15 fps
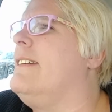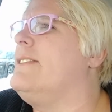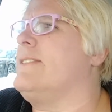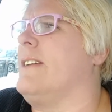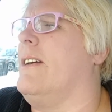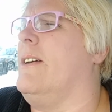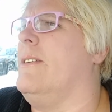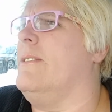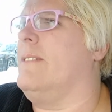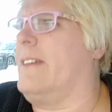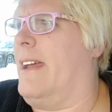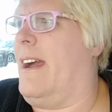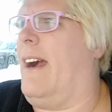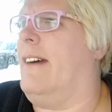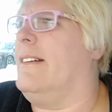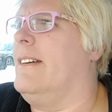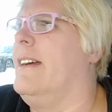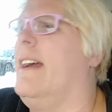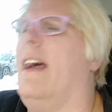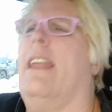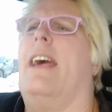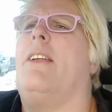So, yeah.
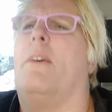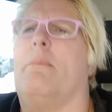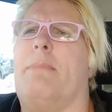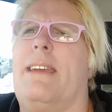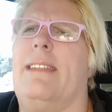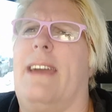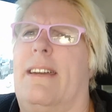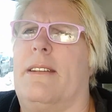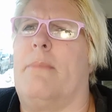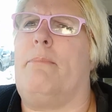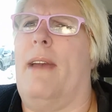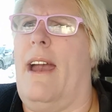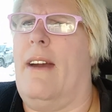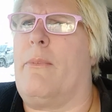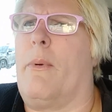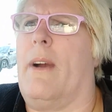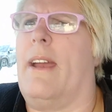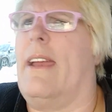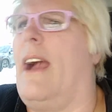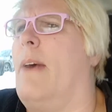And I don't mean that in a bad way.